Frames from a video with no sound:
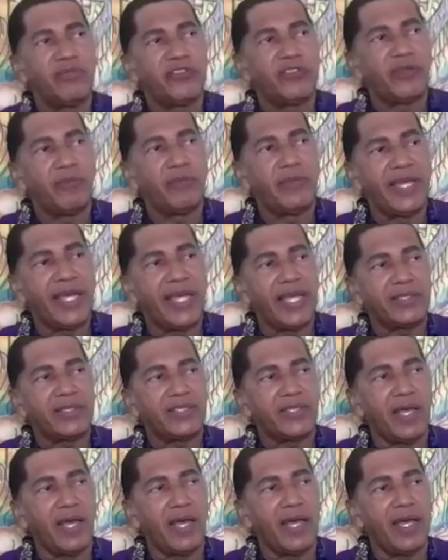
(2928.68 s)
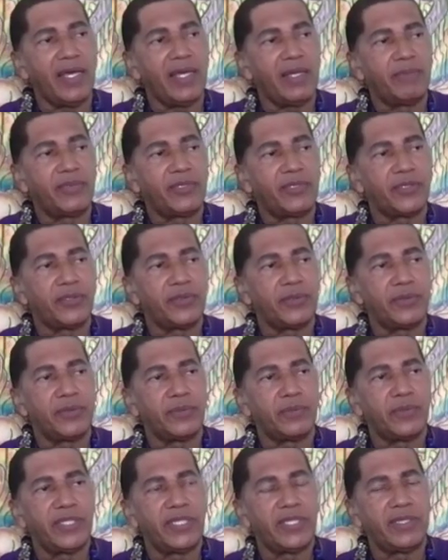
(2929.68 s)
from that time
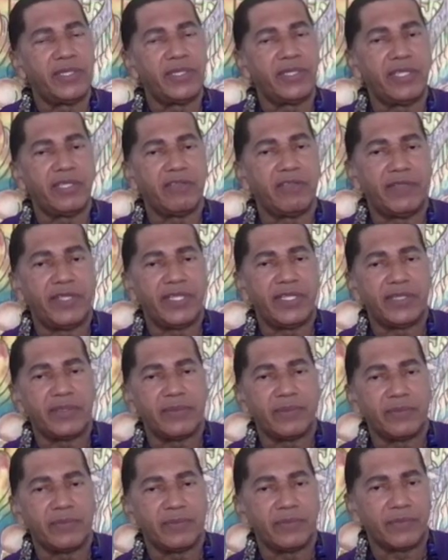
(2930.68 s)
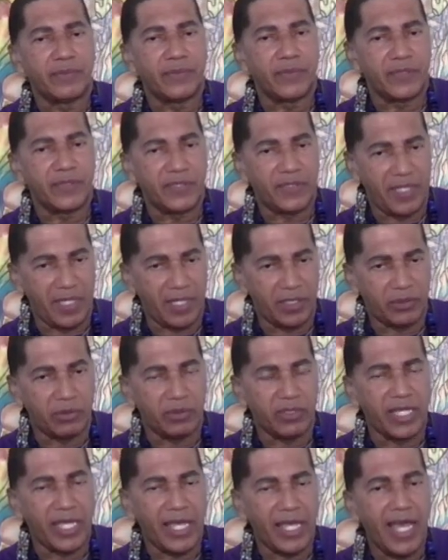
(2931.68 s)
to when the event was
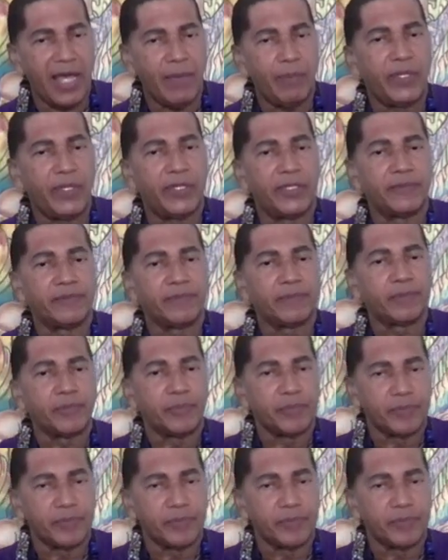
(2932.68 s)
scheduled to happen,